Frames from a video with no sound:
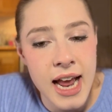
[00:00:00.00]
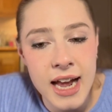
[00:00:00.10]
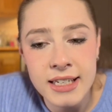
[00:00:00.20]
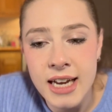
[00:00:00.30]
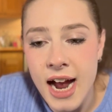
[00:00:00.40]

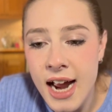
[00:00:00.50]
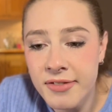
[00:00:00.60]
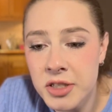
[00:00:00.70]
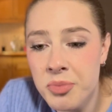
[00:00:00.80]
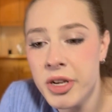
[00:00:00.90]
And I
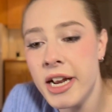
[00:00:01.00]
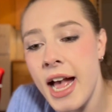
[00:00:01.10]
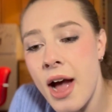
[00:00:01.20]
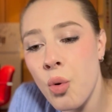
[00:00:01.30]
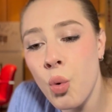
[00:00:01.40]
have to
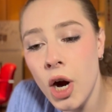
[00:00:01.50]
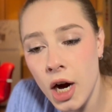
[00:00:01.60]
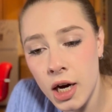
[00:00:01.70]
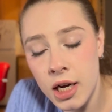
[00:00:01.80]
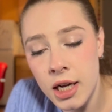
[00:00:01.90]
be at
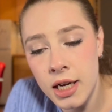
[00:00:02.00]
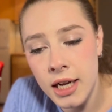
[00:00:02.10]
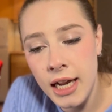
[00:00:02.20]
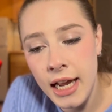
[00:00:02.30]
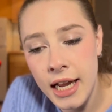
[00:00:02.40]
work
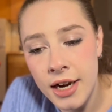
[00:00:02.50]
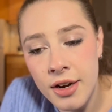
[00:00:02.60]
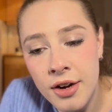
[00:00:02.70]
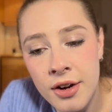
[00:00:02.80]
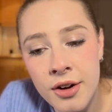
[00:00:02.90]

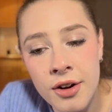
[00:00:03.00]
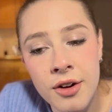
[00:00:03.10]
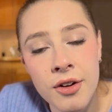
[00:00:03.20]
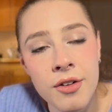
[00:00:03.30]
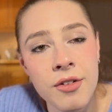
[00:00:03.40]
in
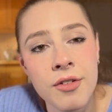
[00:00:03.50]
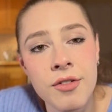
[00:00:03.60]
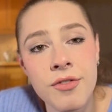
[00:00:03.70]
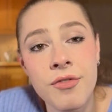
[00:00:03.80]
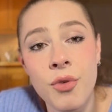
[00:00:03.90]

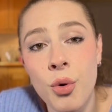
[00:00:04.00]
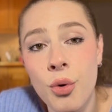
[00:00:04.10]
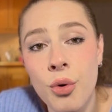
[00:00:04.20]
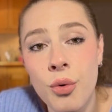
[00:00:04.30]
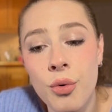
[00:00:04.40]

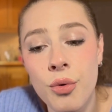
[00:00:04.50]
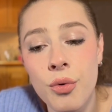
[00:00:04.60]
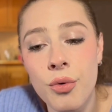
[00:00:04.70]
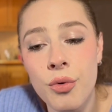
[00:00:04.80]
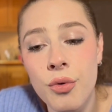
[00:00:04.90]
4
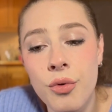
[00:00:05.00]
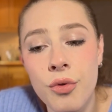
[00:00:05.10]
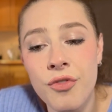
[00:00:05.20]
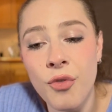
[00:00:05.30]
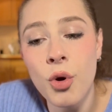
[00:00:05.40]

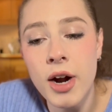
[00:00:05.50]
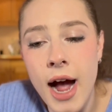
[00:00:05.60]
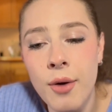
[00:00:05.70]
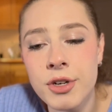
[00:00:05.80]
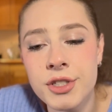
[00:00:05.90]

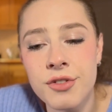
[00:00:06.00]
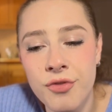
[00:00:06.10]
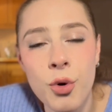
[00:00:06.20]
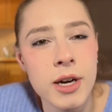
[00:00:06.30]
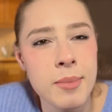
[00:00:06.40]
hours
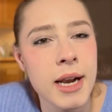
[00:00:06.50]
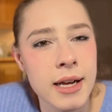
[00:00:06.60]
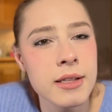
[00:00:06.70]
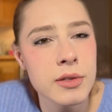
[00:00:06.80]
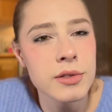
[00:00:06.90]
and 40
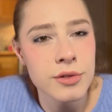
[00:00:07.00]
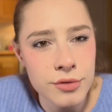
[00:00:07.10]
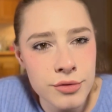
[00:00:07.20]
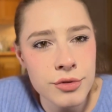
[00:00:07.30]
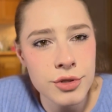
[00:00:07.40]

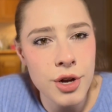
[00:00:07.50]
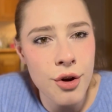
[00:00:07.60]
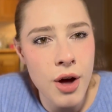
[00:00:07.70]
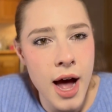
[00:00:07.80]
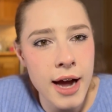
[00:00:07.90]
minutes.
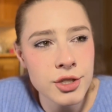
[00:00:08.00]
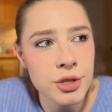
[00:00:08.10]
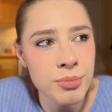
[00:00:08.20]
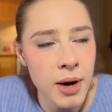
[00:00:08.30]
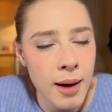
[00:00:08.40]
So I
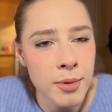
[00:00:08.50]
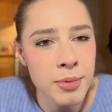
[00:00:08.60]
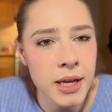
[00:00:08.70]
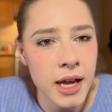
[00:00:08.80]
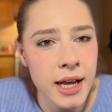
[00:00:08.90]
should
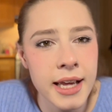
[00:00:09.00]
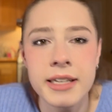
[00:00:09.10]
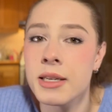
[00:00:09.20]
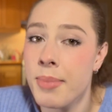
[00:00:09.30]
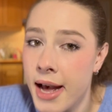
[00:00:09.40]
probably
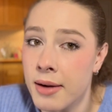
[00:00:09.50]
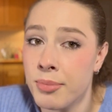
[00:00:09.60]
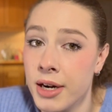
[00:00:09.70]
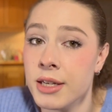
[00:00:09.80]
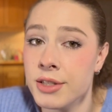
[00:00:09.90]
get to
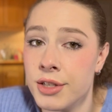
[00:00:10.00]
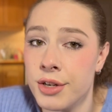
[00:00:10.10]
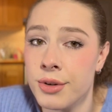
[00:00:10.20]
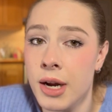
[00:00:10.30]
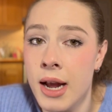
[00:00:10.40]
bed pretty
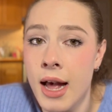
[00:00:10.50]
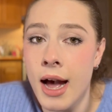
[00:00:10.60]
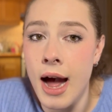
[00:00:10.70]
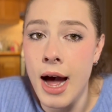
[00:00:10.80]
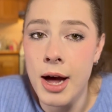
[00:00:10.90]
soon.
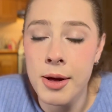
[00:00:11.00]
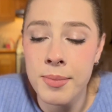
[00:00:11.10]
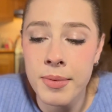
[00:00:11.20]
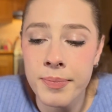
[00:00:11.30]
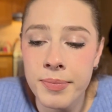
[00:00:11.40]

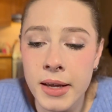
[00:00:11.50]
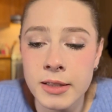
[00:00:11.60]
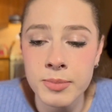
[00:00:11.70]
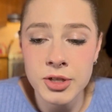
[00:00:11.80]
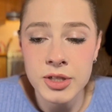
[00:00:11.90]

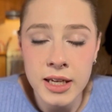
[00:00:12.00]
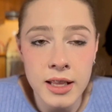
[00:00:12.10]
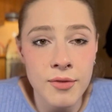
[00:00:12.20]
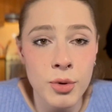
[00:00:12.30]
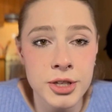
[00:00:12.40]
As much as I
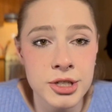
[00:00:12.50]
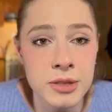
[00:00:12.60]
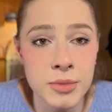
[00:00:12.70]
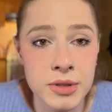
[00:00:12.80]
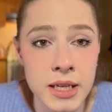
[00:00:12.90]
love
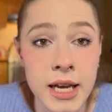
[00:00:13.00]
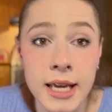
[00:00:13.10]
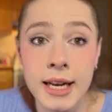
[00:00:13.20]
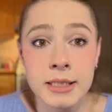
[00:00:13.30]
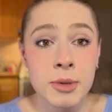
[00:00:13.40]
Walter's
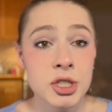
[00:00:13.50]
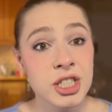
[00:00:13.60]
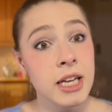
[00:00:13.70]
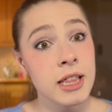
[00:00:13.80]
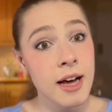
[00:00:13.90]
music and as much
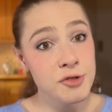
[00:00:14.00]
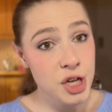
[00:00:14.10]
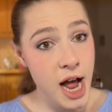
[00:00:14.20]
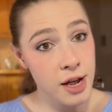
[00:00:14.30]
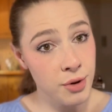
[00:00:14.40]
as I
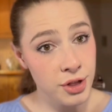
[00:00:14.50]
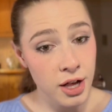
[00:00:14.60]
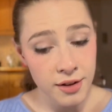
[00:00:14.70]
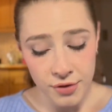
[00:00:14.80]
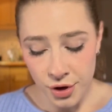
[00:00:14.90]
love chatting
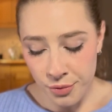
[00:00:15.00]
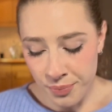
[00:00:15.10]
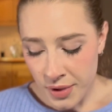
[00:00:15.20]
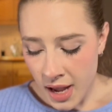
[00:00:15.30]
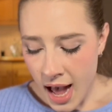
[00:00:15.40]
with all of
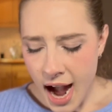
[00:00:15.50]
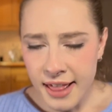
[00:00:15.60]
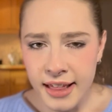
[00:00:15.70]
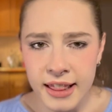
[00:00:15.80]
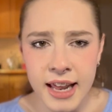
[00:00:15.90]
you,
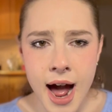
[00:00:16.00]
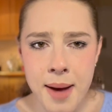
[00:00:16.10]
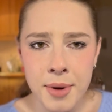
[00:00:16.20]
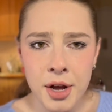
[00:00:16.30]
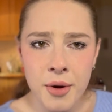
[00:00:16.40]
I think that
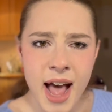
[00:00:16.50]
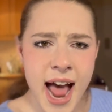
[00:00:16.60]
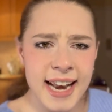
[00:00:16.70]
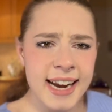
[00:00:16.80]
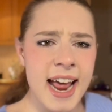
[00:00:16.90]
I'm going to go
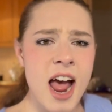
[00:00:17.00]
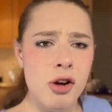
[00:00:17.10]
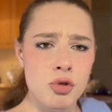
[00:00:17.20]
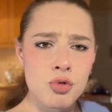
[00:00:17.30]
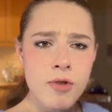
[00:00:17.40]
ahead and
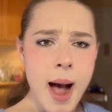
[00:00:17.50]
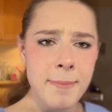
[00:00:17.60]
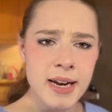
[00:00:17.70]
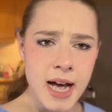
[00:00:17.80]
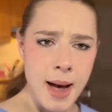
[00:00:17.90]

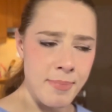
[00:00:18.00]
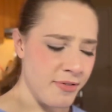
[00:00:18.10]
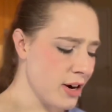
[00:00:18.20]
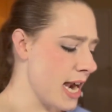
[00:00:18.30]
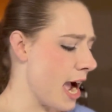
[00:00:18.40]
wrap it
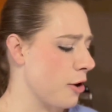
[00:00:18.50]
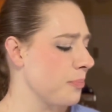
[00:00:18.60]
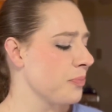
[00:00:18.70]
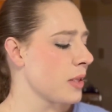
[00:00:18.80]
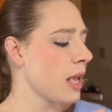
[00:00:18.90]
up for
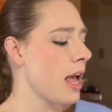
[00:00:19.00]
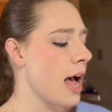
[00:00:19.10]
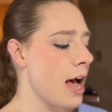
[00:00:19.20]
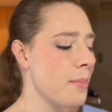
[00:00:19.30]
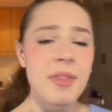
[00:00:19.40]
now.
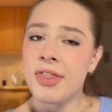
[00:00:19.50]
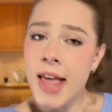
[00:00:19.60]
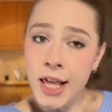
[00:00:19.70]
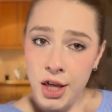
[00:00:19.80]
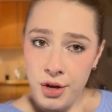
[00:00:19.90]

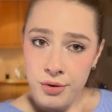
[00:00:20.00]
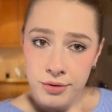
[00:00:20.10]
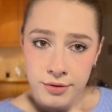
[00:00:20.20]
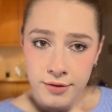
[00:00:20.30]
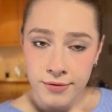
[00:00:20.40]
Thank
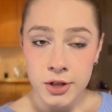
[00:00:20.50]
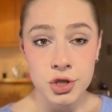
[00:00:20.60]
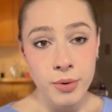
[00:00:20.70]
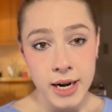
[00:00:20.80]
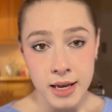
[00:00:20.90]
you for
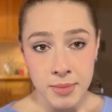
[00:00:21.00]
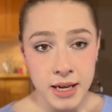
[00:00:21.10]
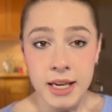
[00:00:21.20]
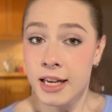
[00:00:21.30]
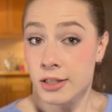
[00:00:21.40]
joining
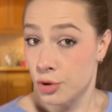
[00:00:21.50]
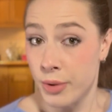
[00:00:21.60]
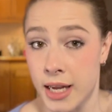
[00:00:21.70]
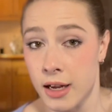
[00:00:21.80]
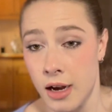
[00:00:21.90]
me each
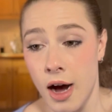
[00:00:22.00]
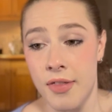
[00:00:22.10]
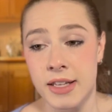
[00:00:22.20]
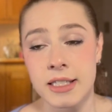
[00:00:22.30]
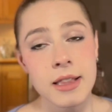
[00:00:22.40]
week
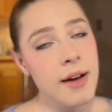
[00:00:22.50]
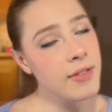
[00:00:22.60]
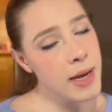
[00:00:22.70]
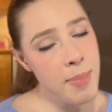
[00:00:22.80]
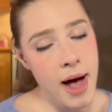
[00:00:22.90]
on this
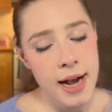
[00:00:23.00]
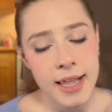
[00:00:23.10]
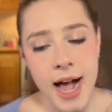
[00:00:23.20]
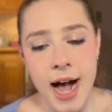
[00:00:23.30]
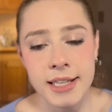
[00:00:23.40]
lovely
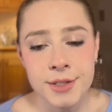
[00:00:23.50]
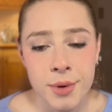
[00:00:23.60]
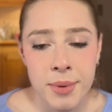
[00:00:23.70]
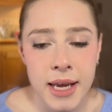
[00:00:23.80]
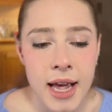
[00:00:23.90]

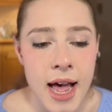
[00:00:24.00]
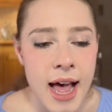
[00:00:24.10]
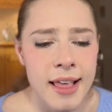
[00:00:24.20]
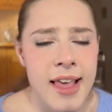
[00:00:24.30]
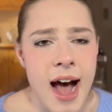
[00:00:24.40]
podcast where we
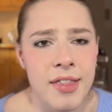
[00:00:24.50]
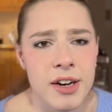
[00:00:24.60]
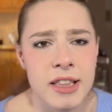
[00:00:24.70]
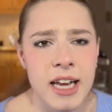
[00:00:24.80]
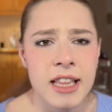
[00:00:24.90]

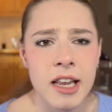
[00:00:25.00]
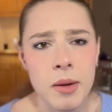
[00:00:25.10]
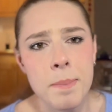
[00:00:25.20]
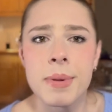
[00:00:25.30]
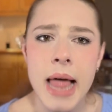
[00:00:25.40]
gather like a
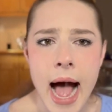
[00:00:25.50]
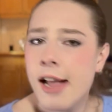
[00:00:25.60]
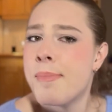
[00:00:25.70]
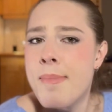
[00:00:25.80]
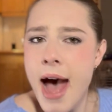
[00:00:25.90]
little
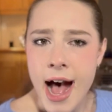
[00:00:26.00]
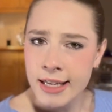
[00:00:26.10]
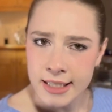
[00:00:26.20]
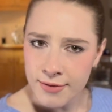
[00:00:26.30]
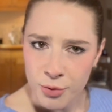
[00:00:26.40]
black
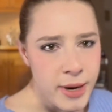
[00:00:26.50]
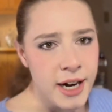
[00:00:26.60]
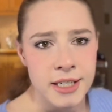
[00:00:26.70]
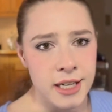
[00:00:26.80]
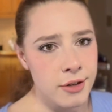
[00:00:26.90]
mass of
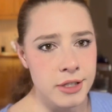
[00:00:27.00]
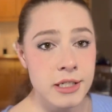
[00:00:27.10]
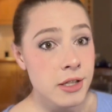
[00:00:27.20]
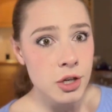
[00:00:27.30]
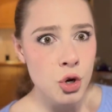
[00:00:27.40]

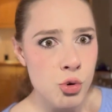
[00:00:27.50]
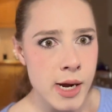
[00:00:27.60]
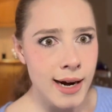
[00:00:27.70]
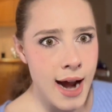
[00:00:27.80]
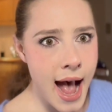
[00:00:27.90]
weirdos in the
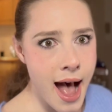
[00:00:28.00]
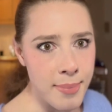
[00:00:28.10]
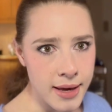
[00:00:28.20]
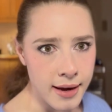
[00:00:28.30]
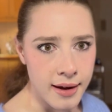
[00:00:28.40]
Queer
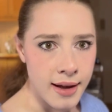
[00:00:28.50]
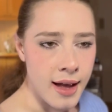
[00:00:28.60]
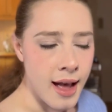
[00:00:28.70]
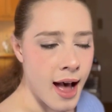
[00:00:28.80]
Abbey.